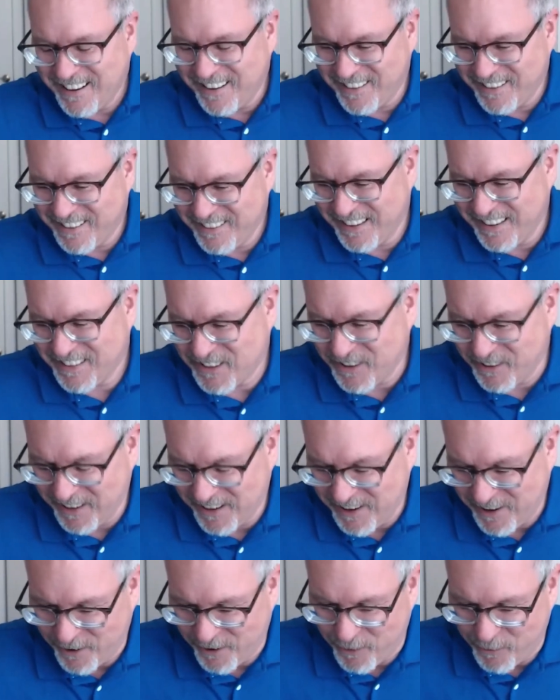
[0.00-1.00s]
that's
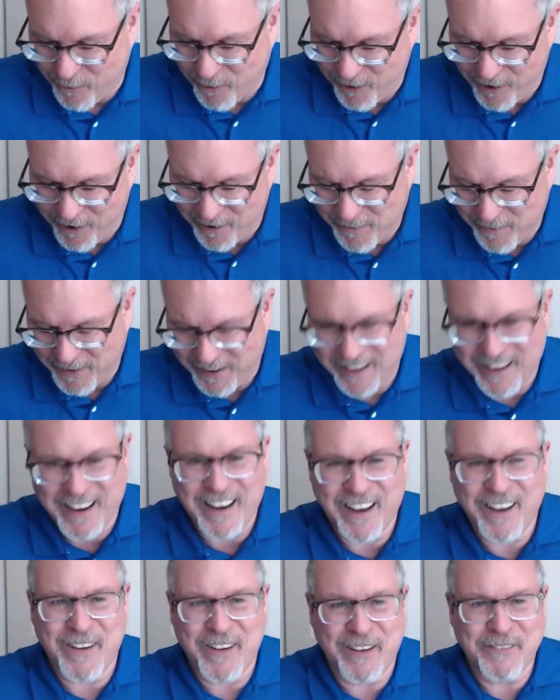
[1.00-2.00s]
only her word, but
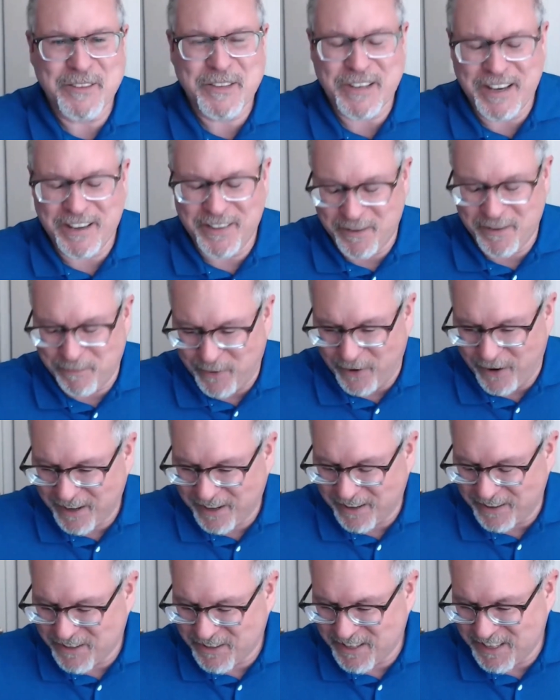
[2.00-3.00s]
I'm seeing the
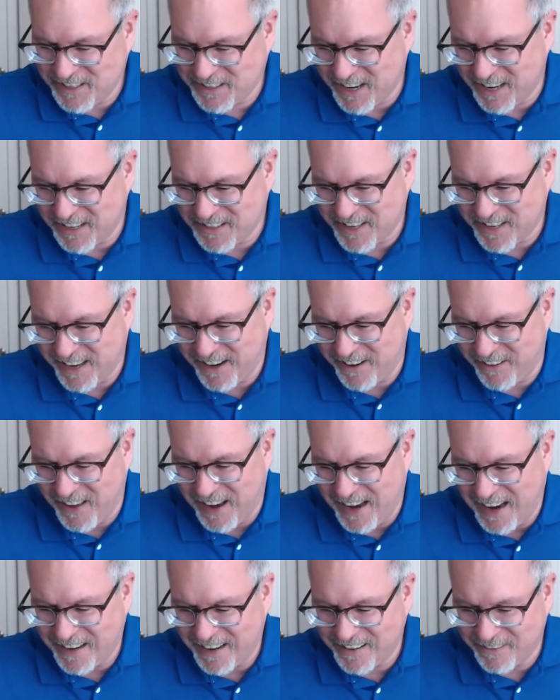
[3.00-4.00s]
book and she says that a
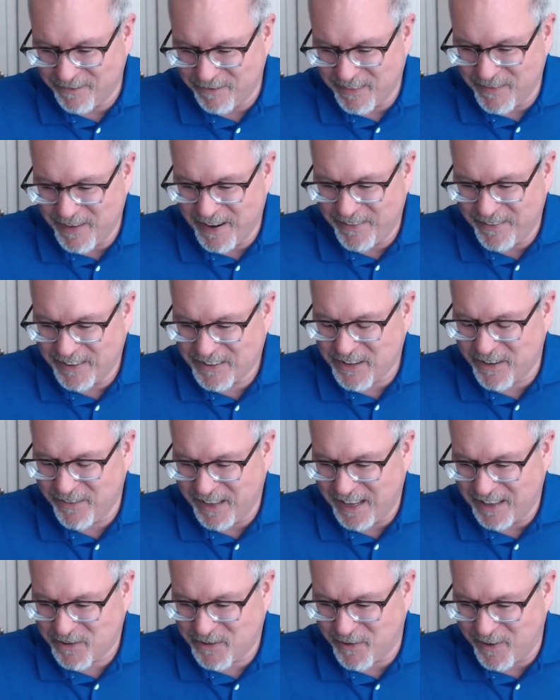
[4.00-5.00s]
lot, and maybe some of
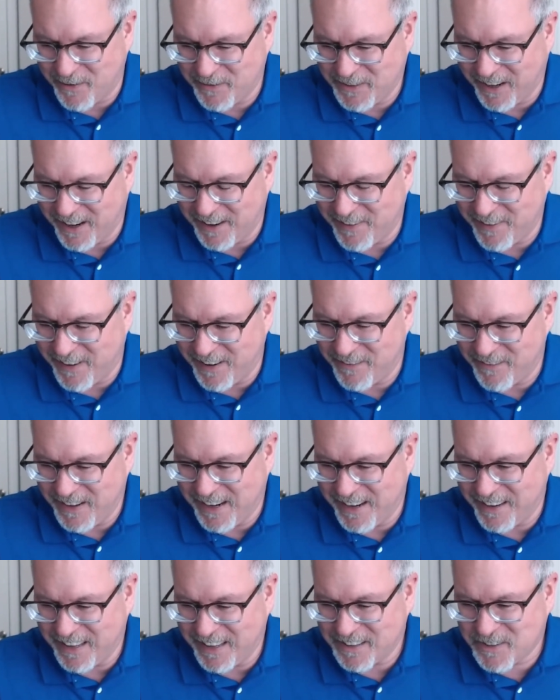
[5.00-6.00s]
that's rubbed off on
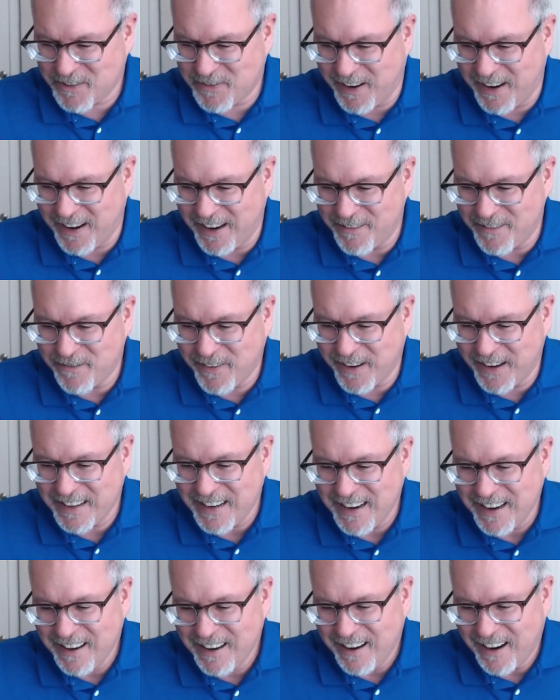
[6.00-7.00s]
me, and that's fine. But
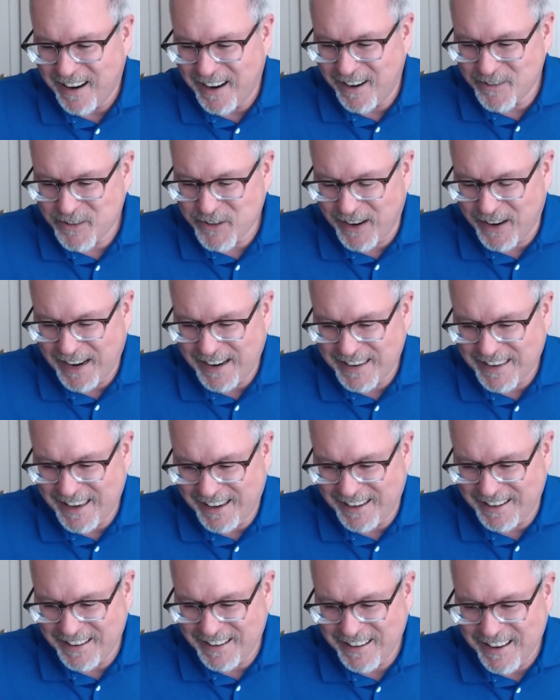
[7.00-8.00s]
so hi,
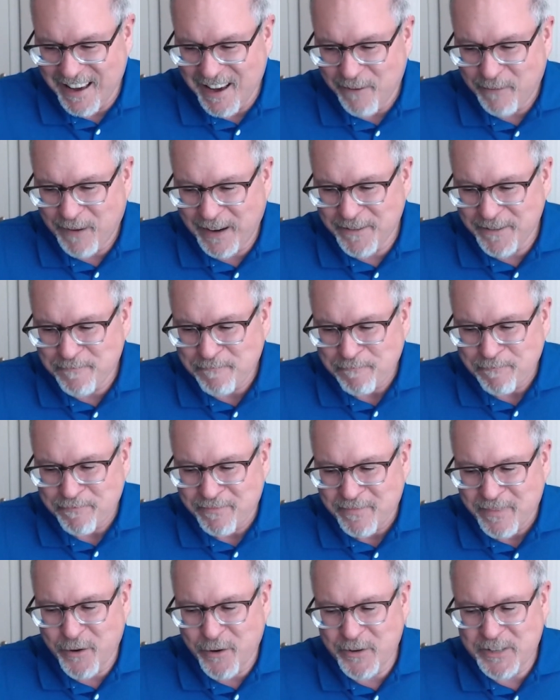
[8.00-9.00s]
Katie. But
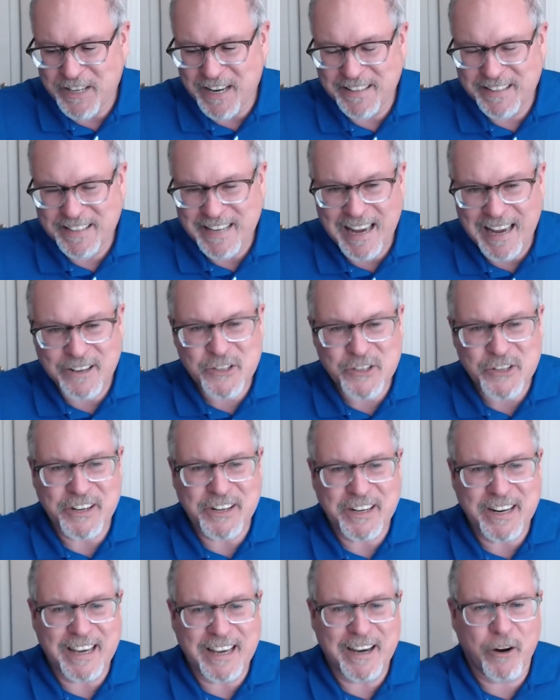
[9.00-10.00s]
there was
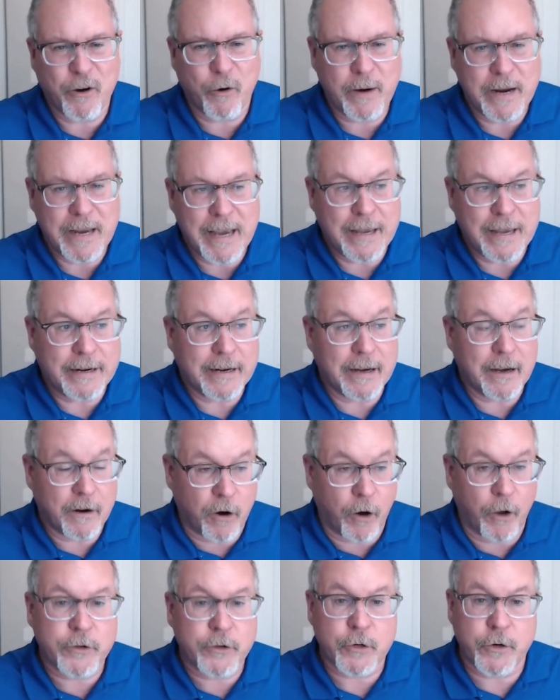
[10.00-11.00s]
intention in creating a
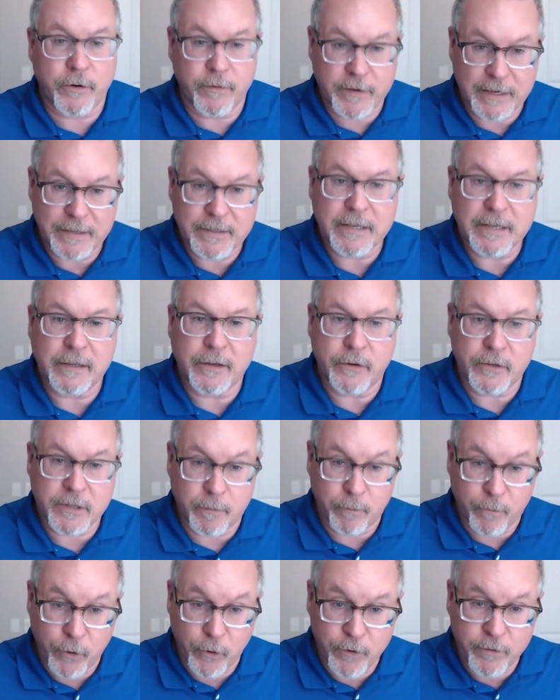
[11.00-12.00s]
culture of continuous
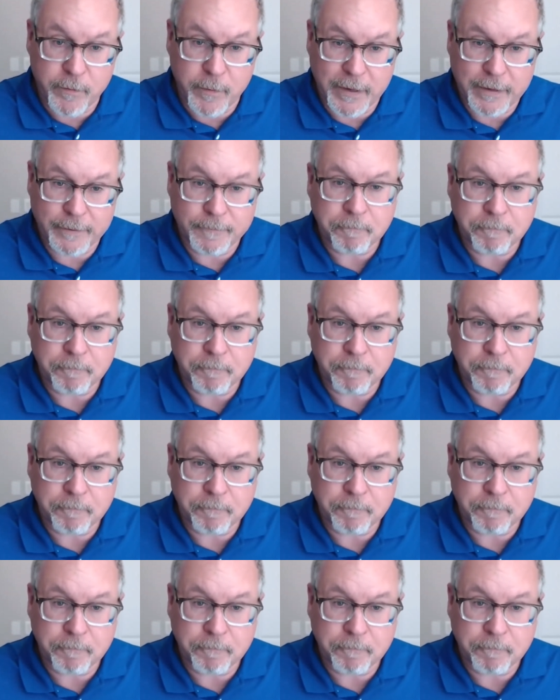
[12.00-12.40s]
improvement